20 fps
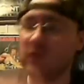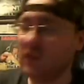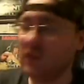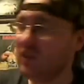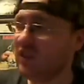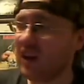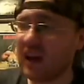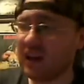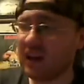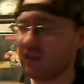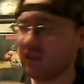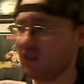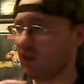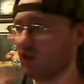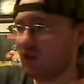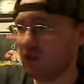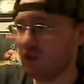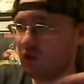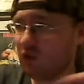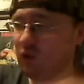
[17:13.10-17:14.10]
These guys,
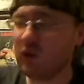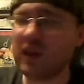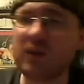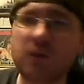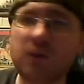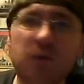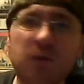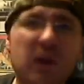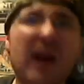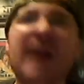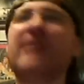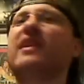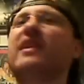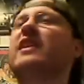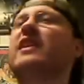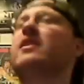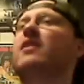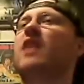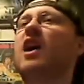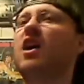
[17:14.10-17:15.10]
like these two guys, fly
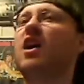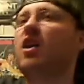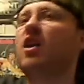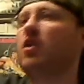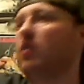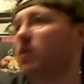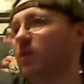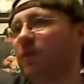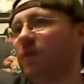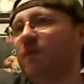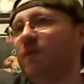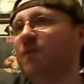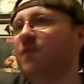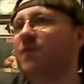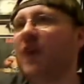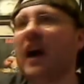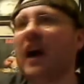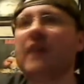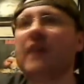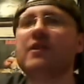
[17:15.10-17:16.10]
like
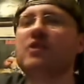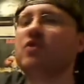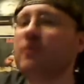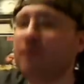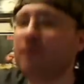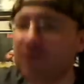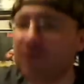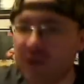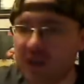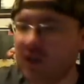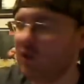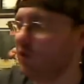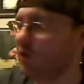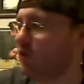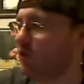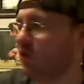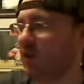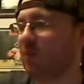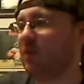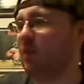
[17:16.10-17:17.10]
500 feet or
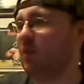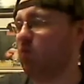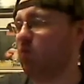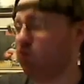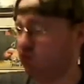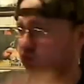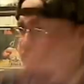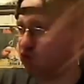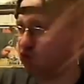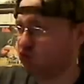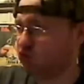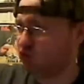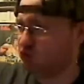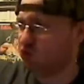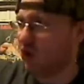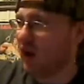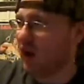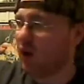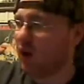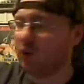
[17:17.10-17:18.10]
something
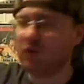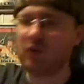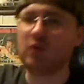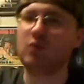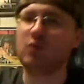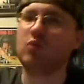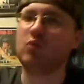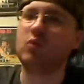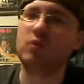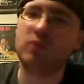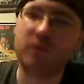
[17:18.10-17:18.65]
out the